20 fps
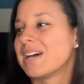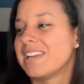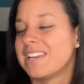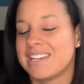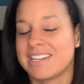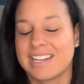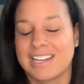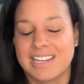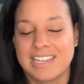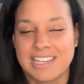
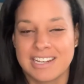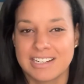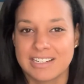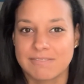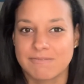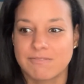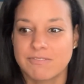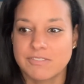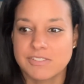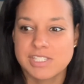in a
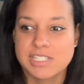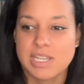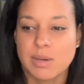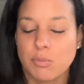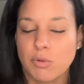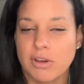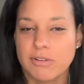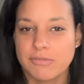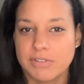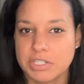
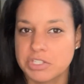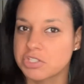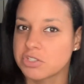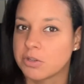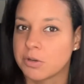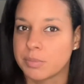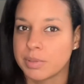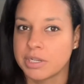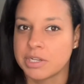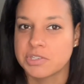somewhat
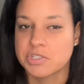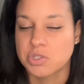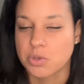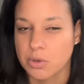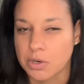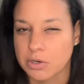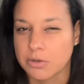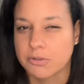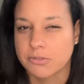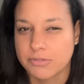fictional but
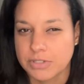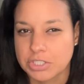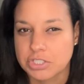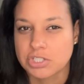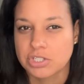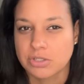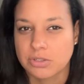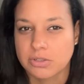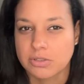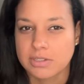historical
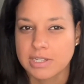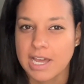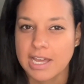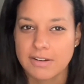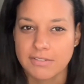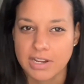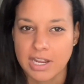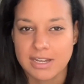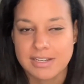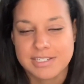fictional kind
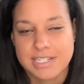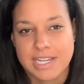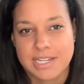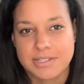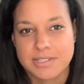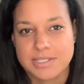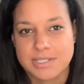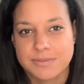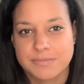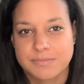of context.